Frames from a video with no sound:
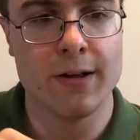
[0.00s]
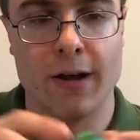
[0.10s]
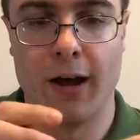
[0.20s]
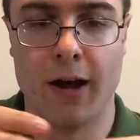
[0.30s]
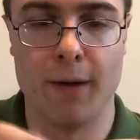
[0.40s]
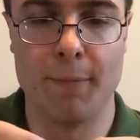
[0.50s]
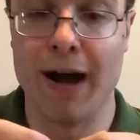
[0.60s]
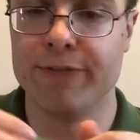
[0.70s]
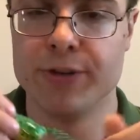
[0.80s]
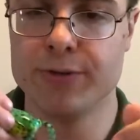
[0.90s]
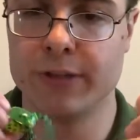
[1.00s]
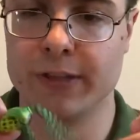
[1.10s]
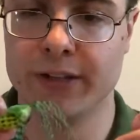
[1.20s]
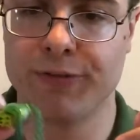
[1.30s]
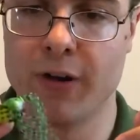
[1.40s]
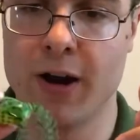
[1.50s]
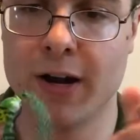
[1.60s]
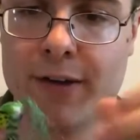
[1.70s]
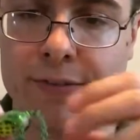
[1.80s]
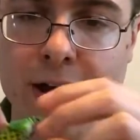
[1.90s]
I've used this frog.
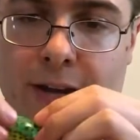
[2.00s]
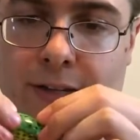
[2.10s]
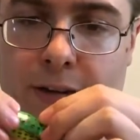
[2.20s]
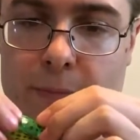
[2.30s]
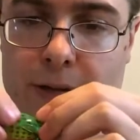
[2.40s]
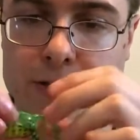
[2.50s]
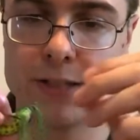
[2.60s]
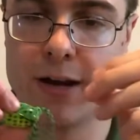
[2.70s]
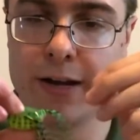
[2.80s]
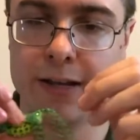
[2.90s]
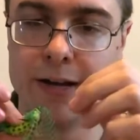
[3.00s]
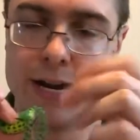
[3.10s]
I've gotten some hits on it.